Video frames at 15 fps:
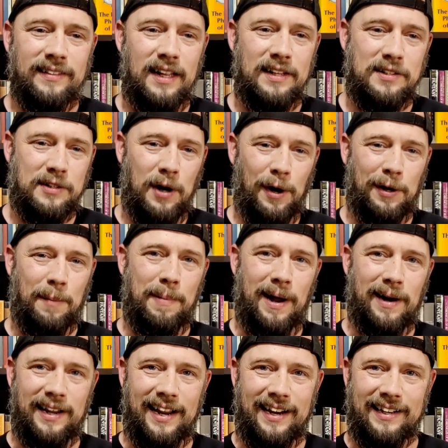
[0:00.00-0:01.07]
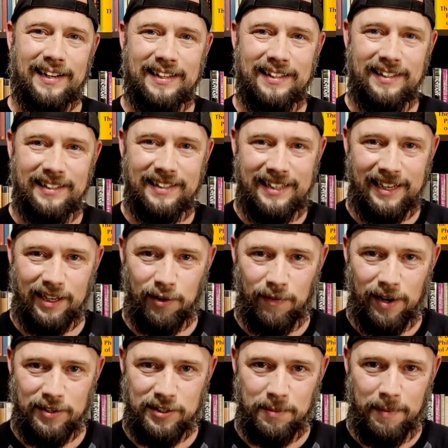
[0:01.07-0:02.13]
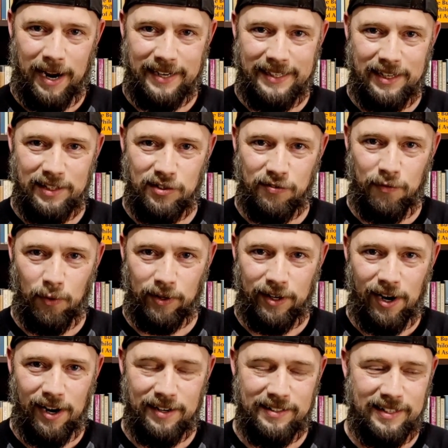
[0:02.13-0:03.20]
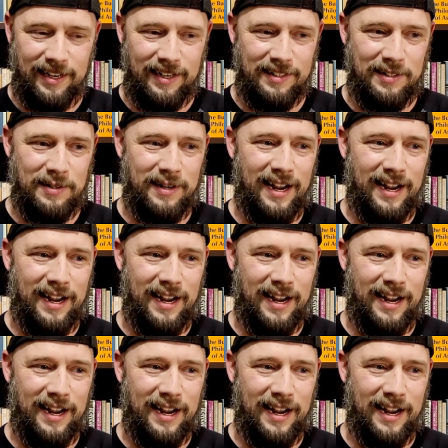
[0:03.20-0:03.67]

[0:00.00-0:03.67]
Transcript: Let's talk about it and kick around some ideas for content.